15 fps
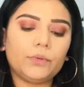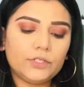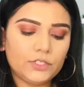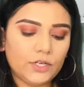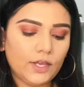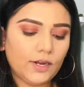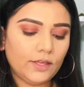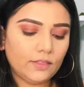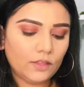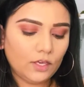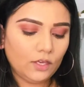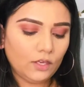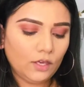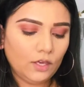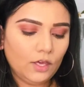shade, I
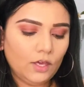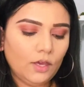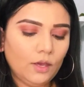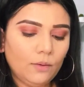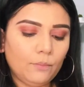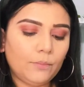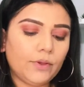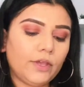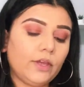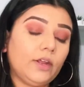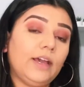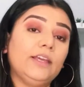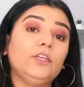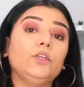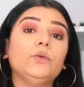think. But I
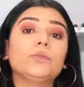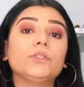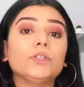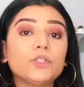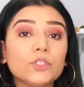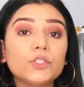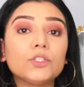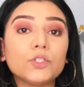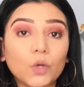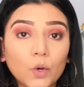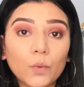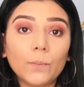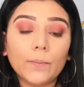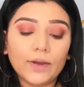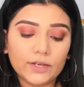used it so
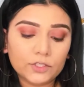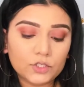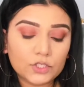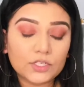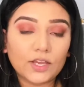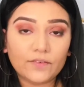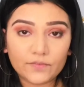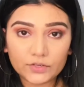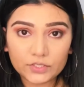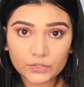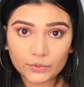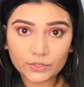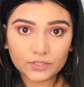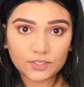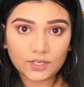much every
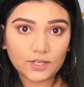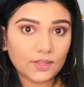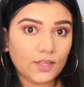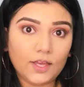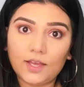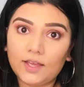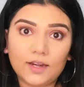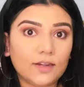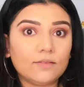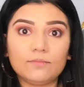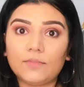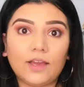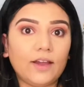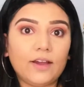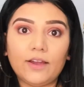single day that
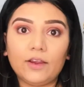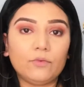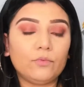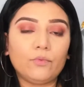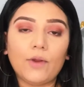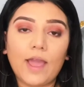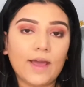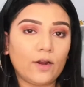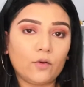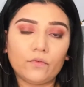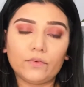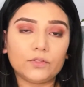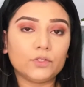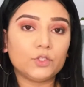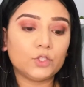I ran out of
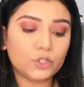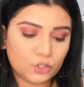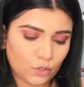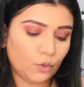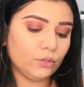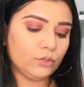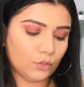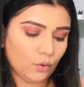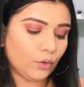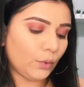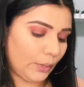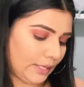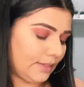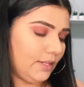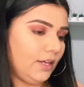it so
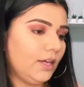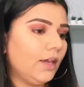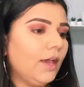quickly.